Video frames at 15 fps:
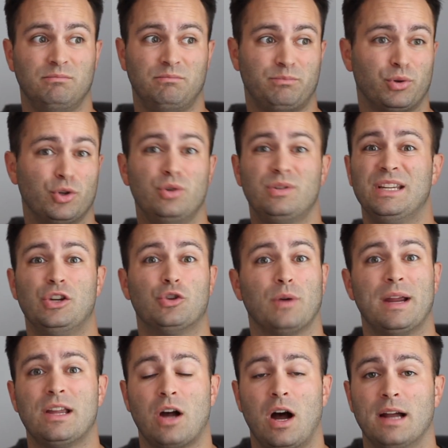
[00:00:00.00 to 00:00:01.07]
producing
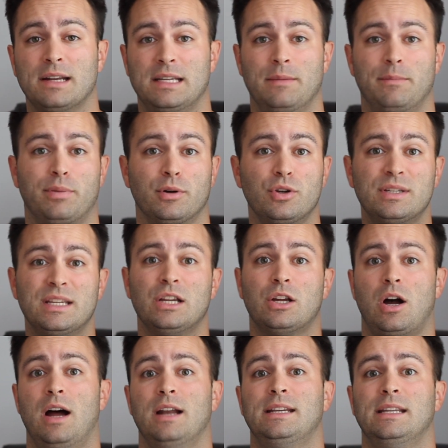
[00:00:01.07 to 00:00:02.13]
great content, producing
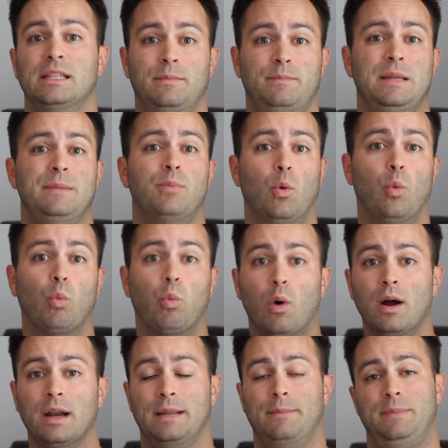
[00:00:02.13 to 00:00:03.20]
content that people
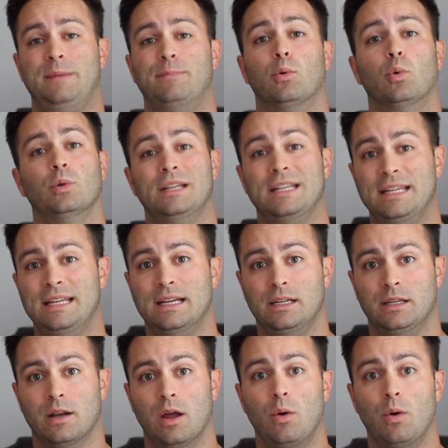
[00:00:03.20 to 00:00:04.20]
want and people need.